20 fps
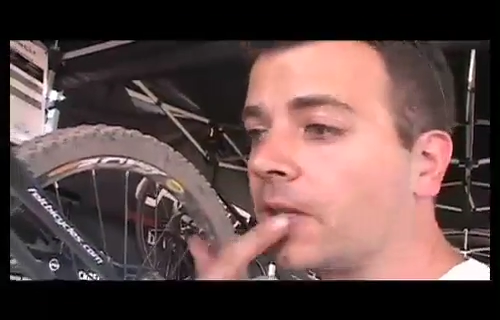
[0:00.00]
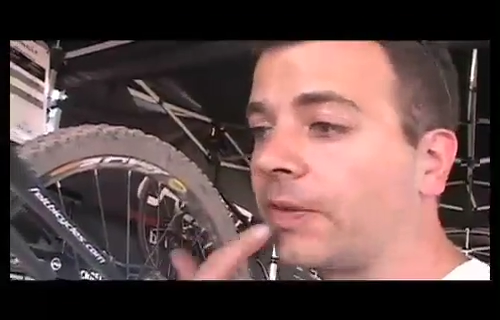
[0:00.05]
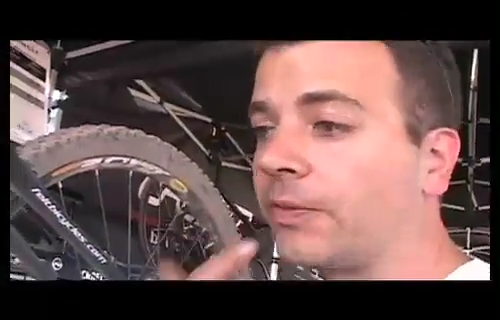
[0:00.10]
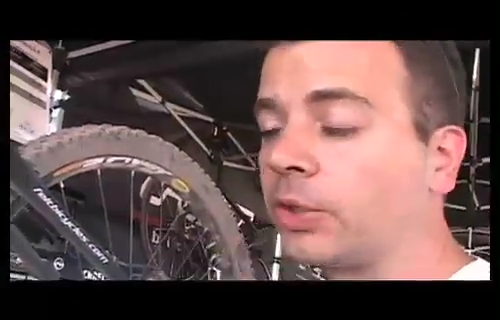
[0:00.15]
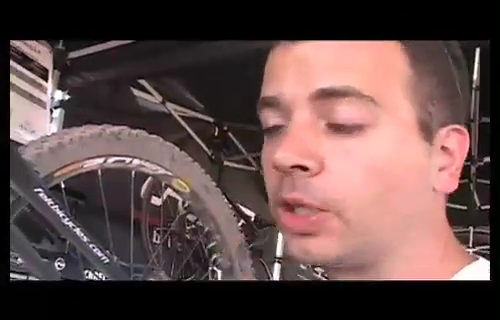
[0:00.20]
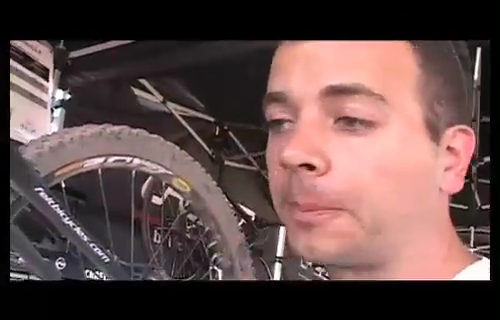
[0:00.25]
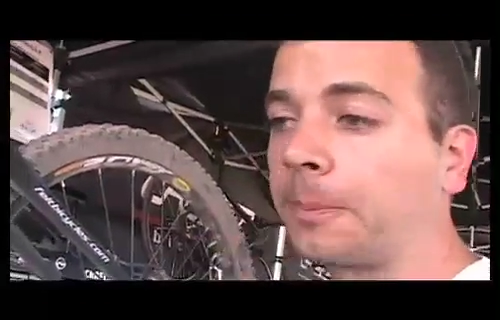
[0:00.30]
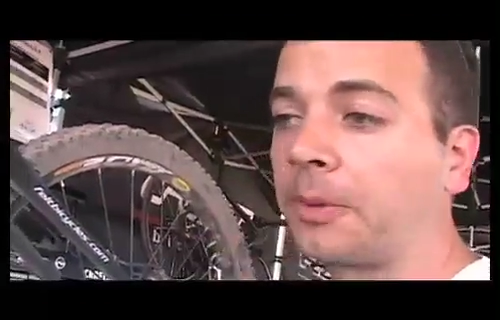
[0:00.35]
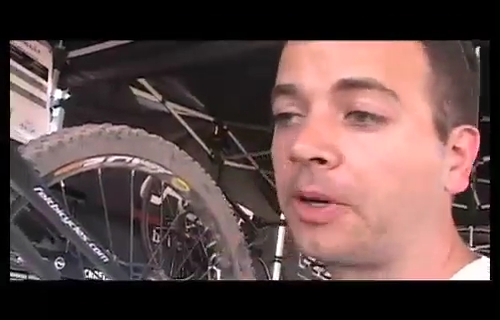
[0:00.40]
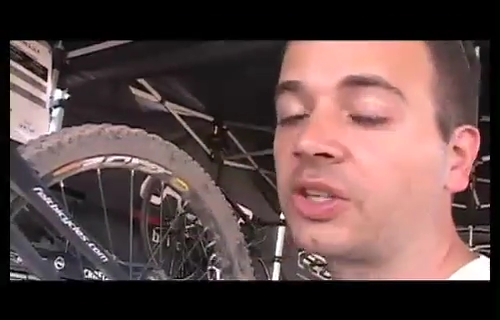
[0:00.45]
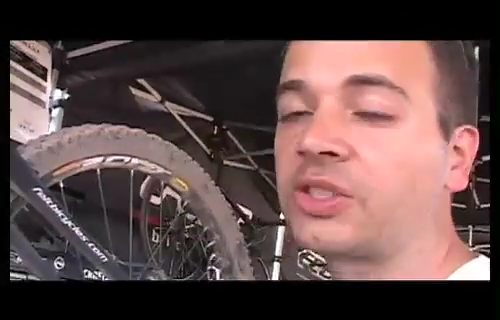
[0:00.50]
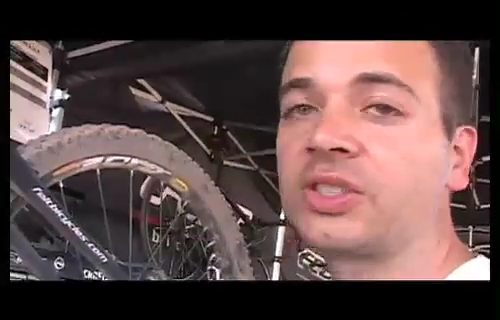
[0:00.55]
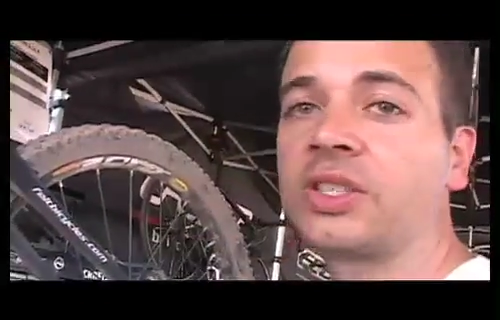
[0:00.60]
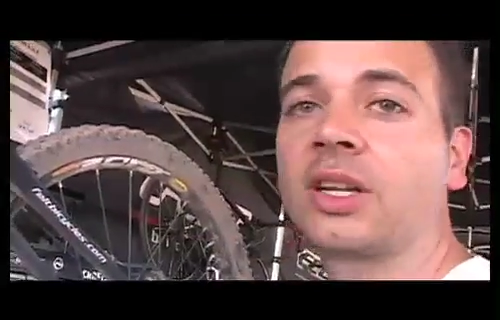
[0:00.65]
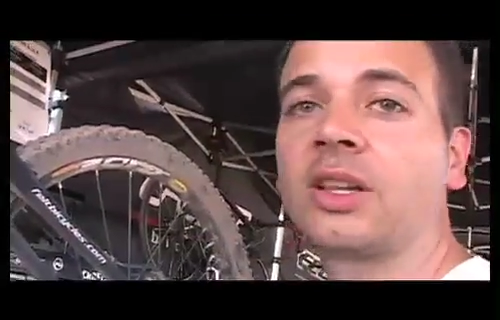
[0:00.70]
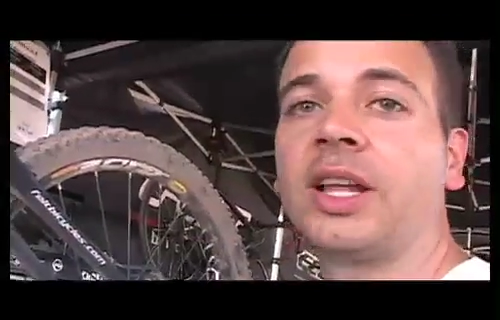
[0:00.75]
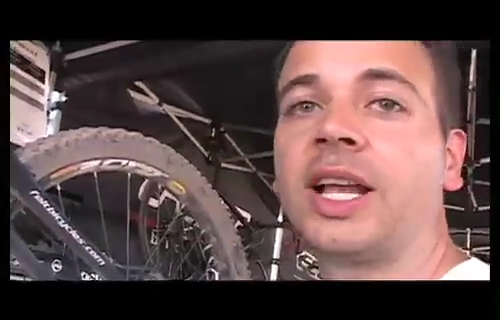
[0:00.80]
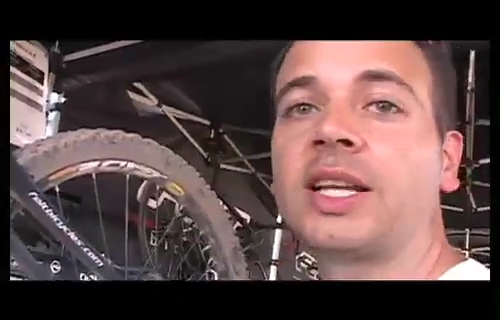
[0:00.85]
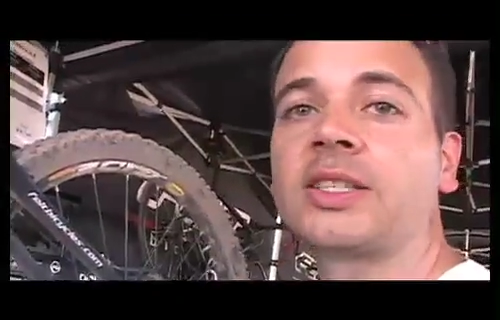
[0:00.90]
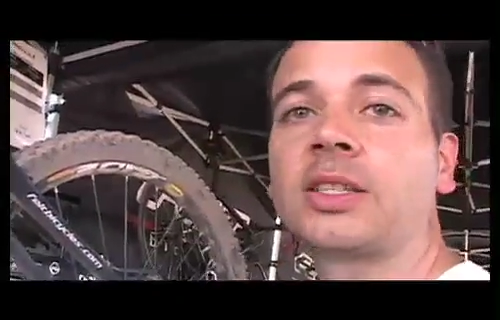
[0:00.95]
If you're a person
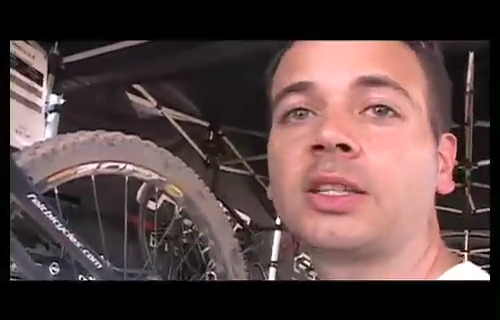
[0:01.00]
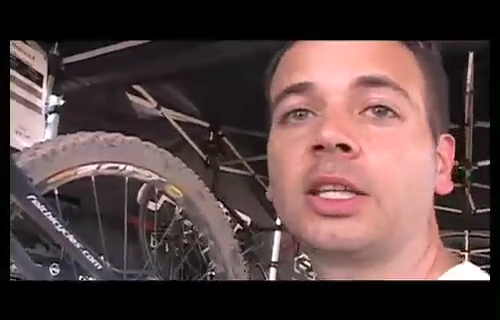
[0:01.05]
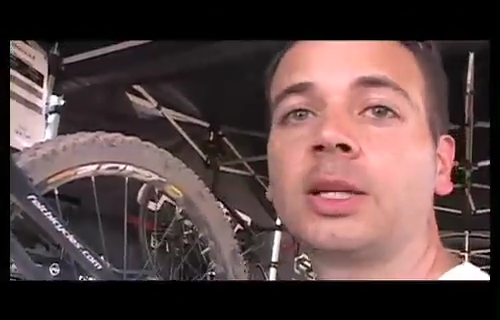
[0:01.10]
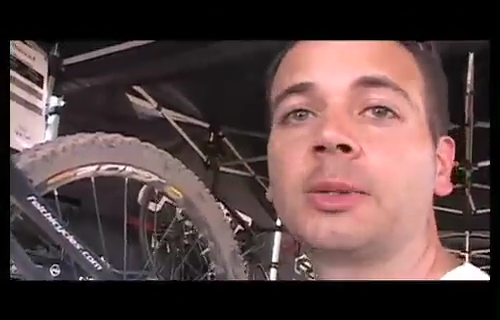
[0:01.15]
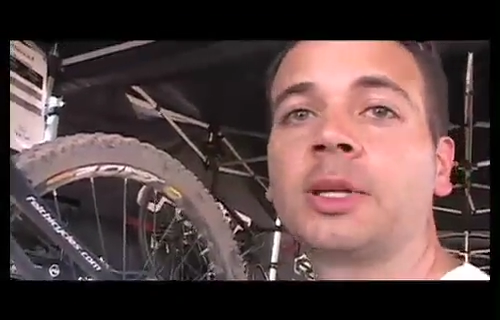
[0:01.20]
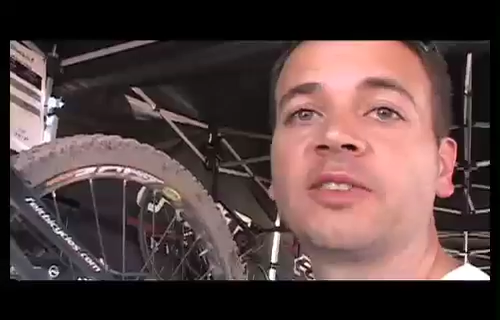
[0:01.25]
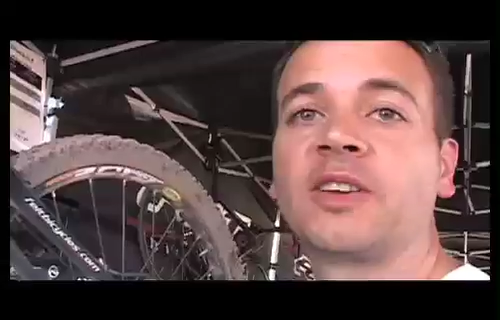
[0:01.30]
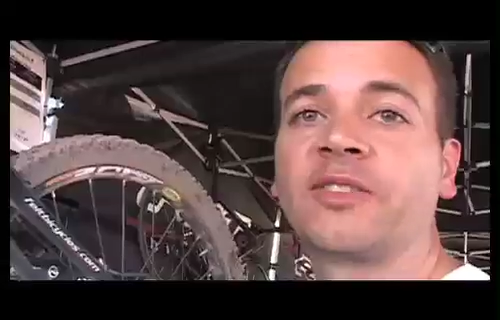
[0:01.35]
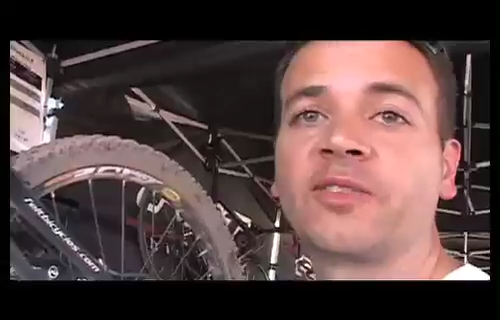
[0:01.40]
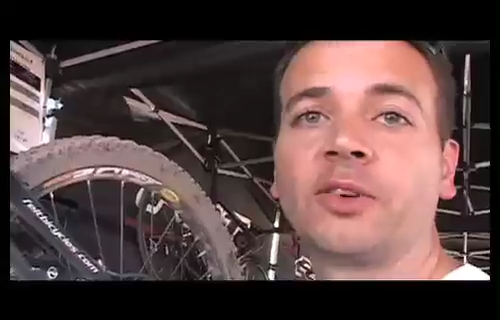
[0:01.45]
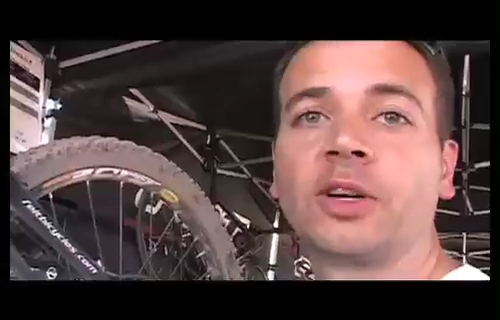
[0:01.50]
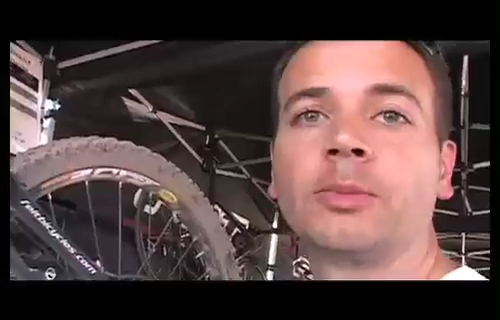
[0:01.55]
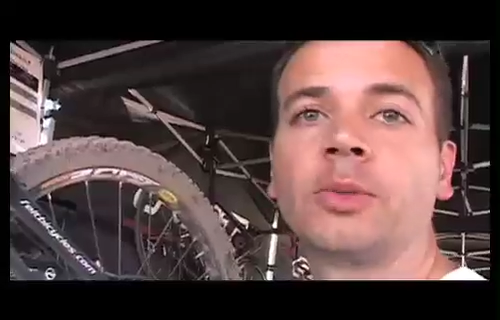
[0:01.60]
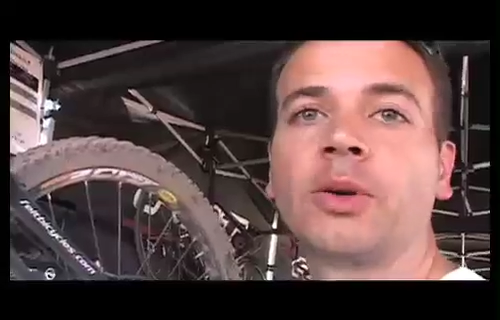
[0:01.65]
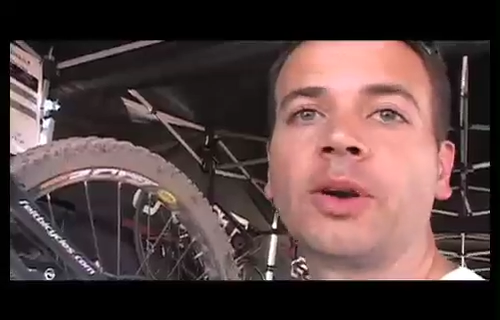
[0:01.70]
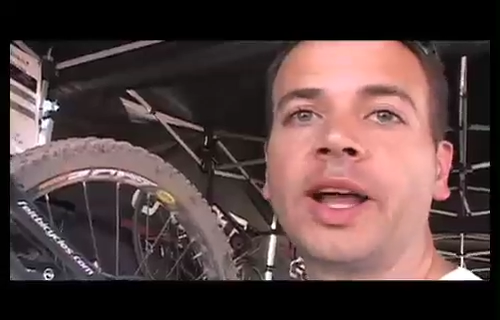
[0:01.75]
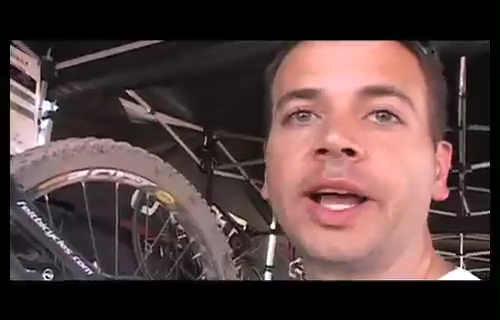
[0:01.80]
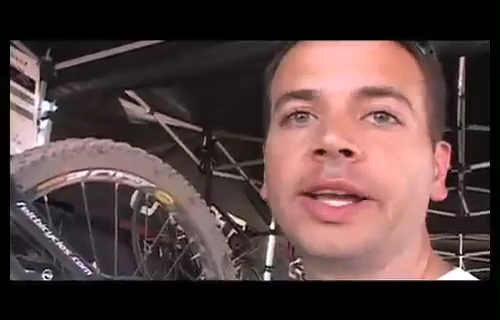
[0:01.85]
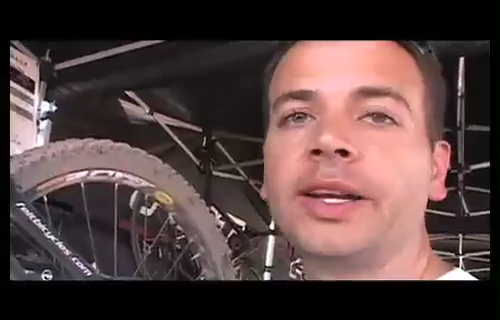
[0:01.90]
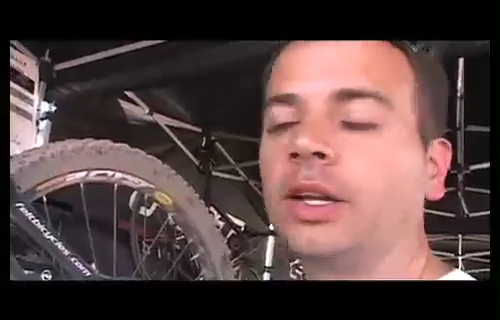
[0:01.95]
that likes a little bit of a
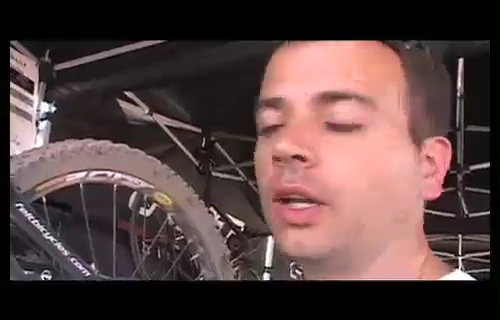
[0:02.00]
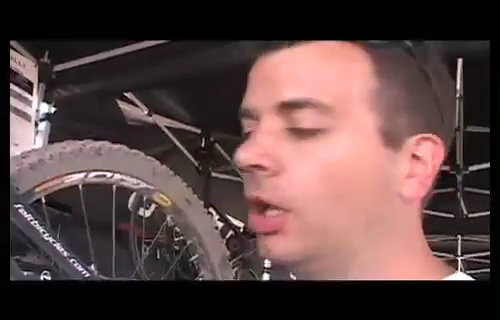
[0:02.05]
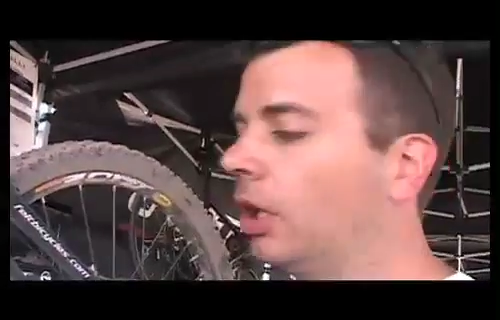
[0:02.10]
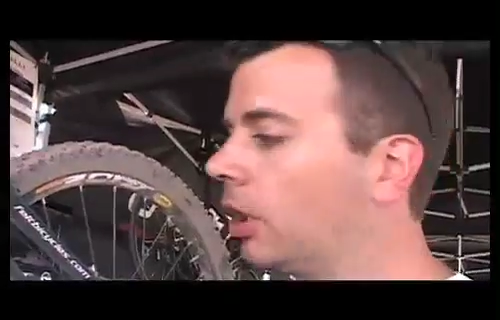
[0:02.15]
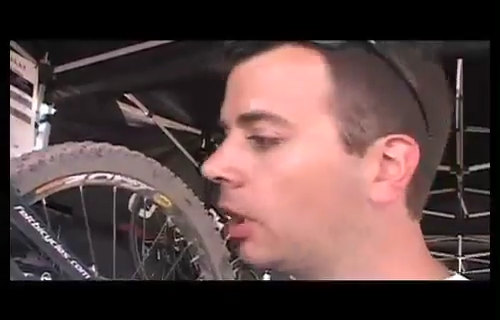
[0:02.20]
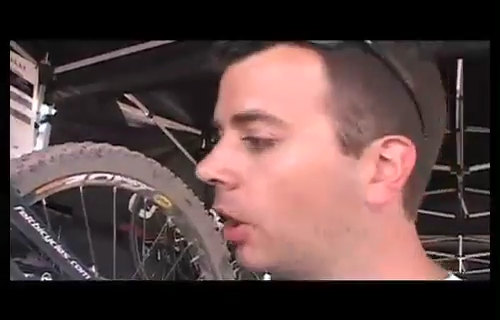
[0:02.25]
firmer ride,